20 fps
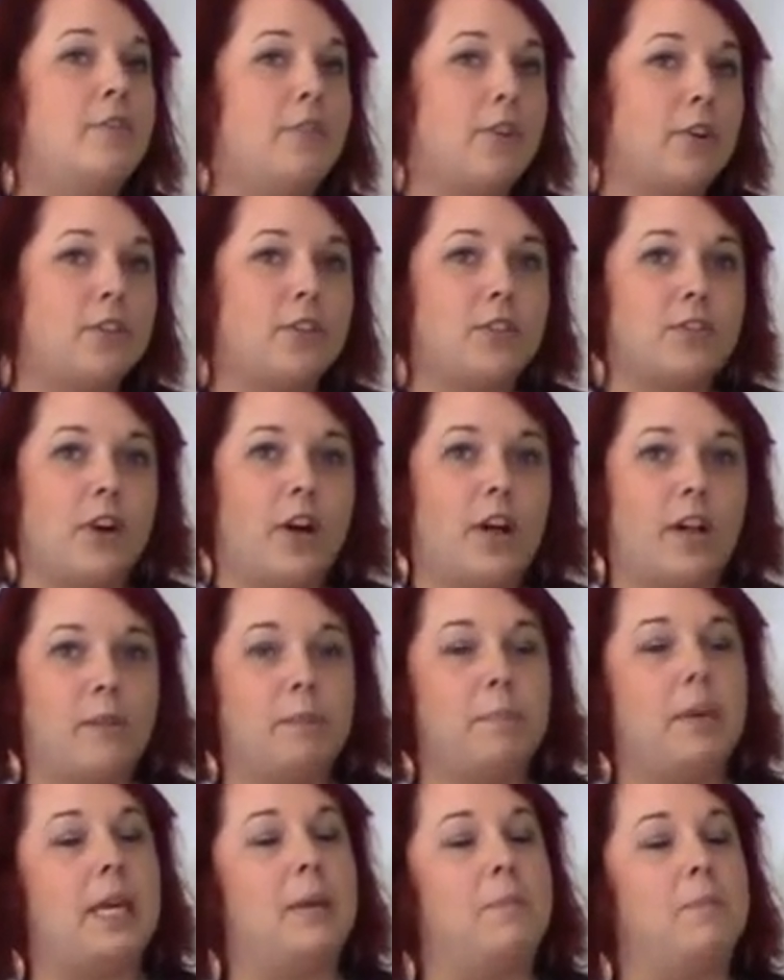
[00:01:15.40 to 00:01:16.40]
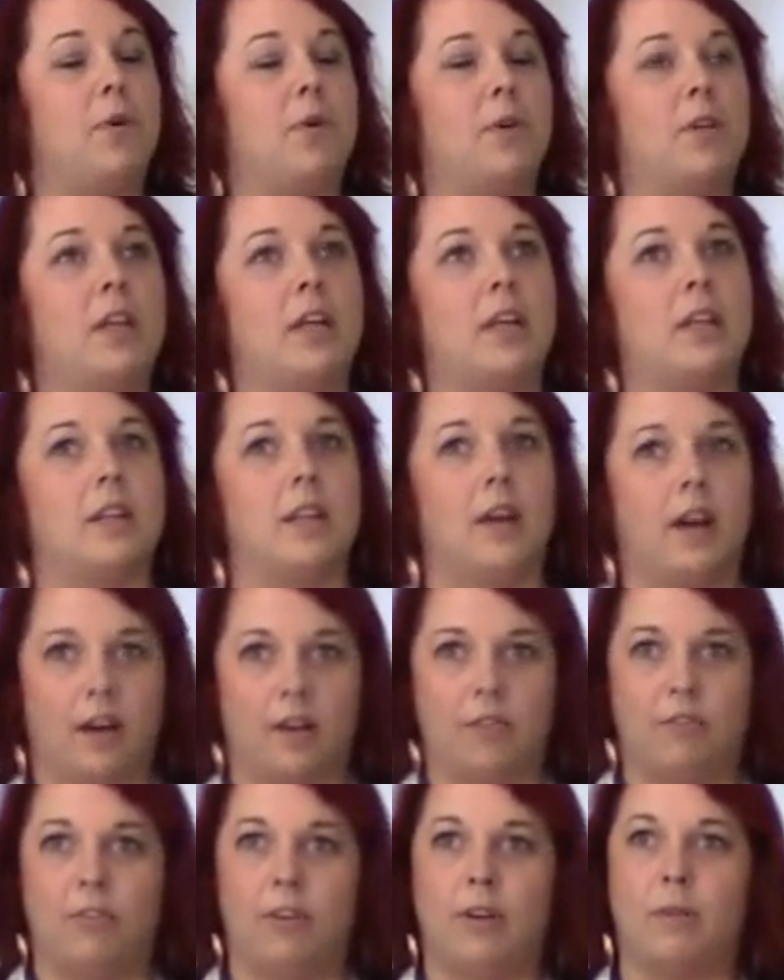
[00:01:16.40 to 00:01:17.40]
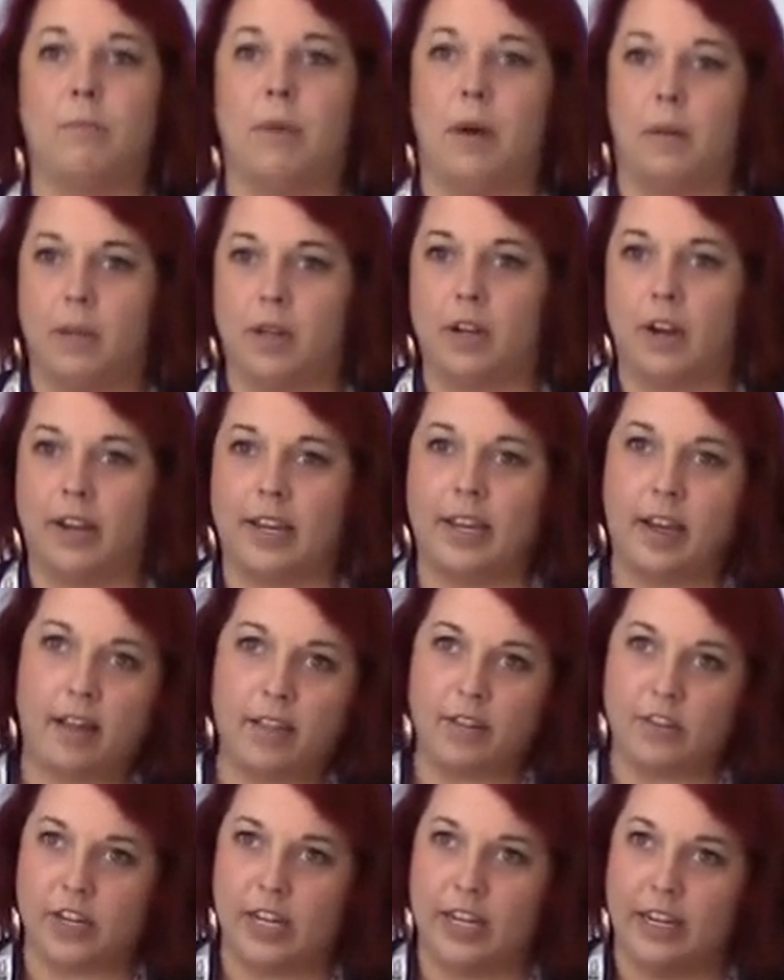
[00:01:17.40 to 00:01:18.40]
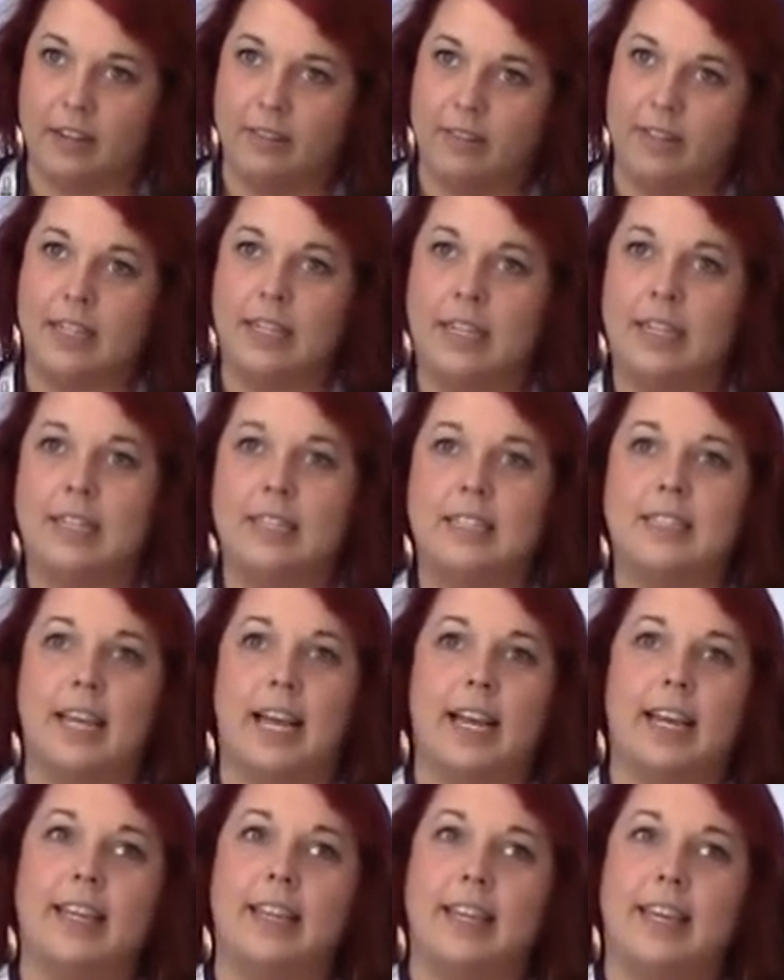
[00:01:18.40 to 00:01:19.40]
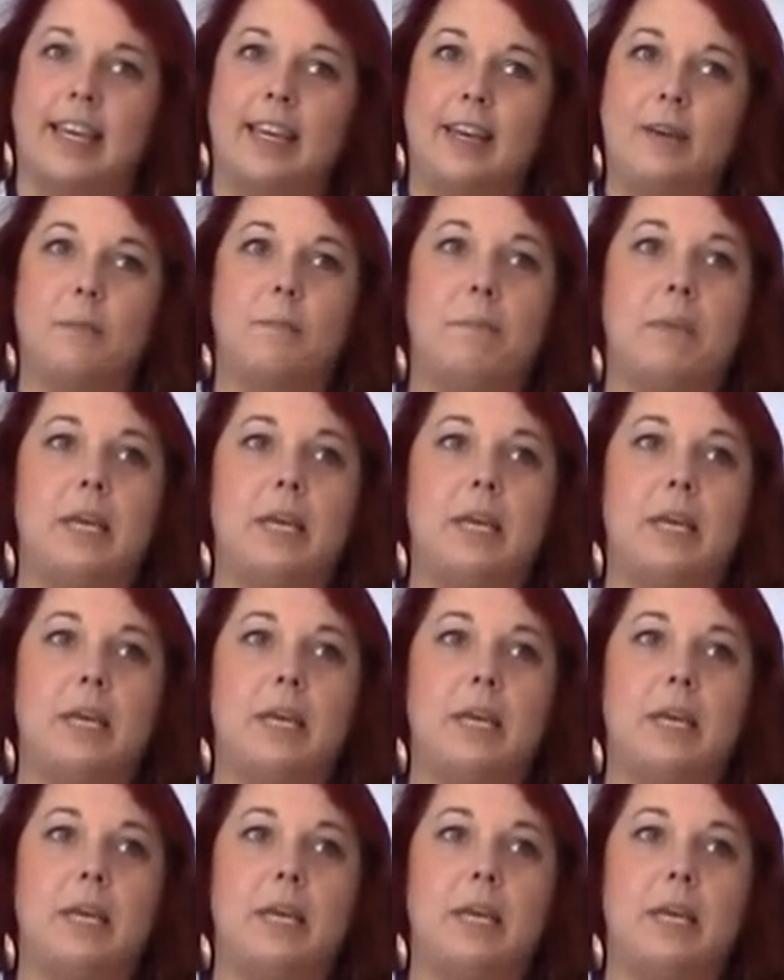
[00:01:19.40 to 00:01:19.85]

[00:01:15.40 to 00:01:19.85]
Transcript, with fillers: First of all, people love public archaeology. Secondly,